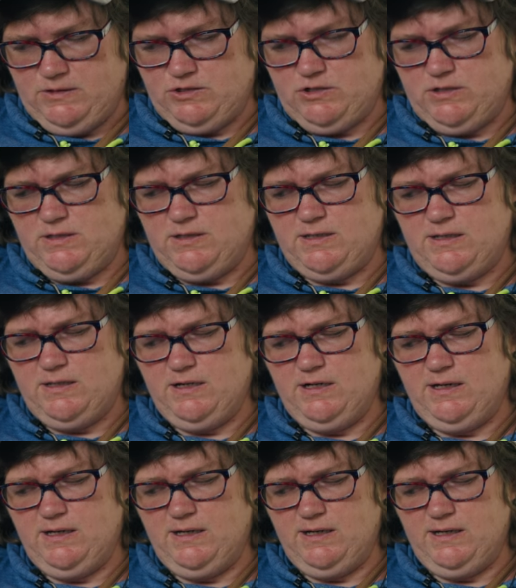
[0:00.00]
Just that
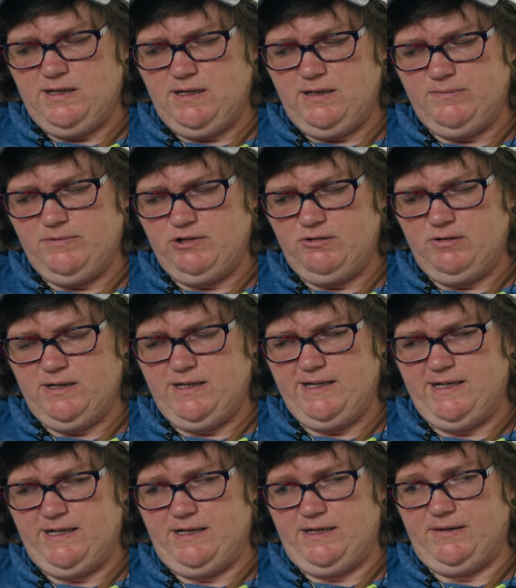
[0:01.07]
I am who I
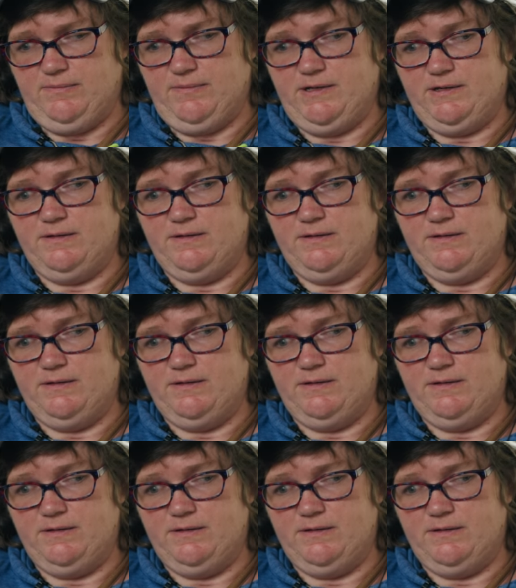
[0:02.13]
am.